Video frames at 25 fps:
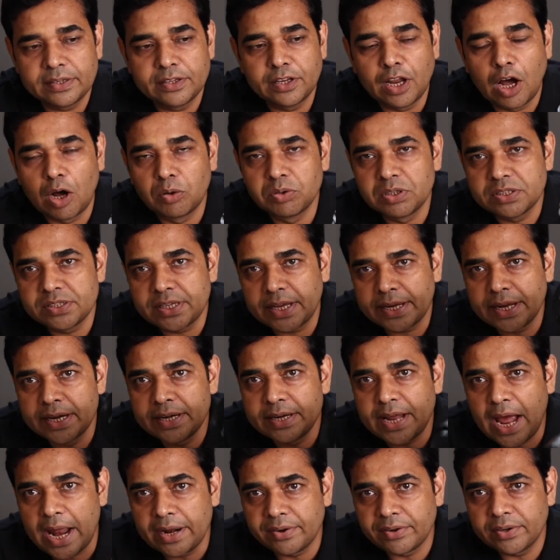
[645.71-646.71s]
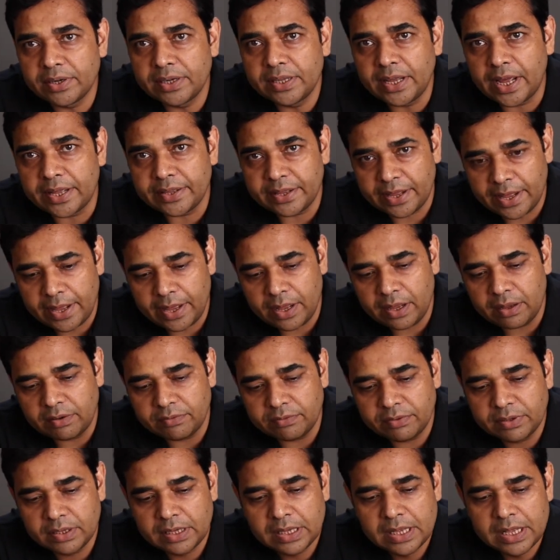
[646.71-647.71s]
Now the second category I
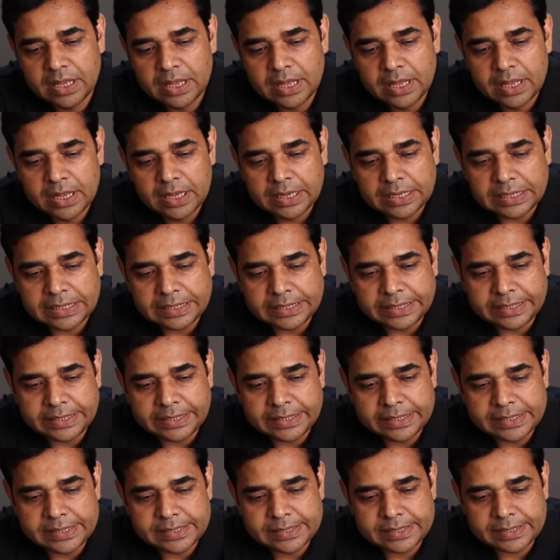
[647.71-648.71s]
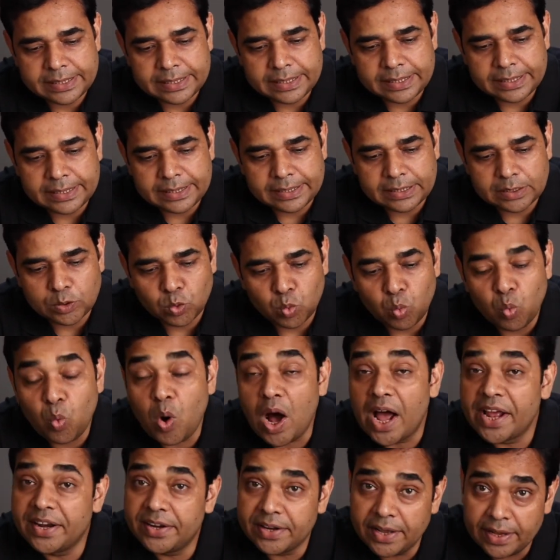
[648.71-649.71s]
have is
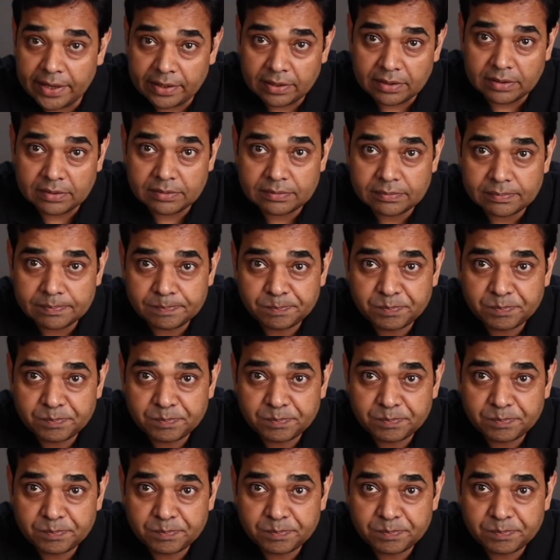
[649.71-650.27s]
wide angle.